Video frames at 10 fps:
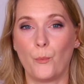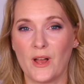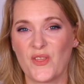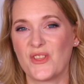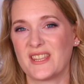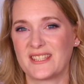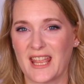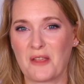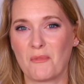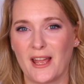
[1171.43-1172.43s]
but
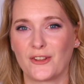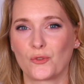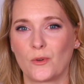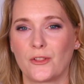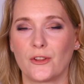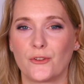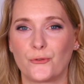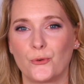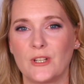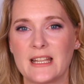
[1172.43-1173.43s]
same as with the
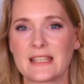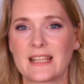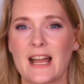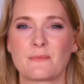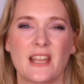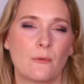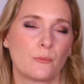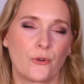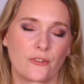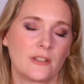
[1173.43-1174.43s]
fruit enzymes, I
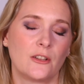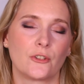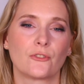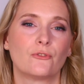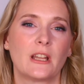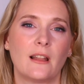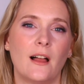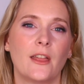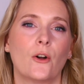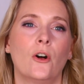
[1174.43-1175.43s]
would personally not
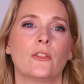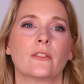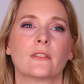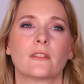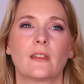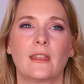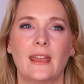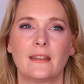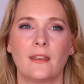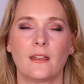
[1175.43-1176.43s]
rely on
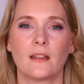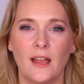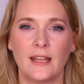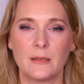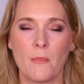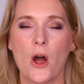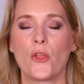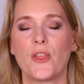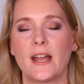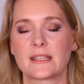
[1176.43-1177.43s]
getting an
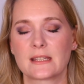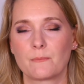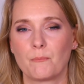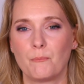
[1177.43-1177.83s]
amount that's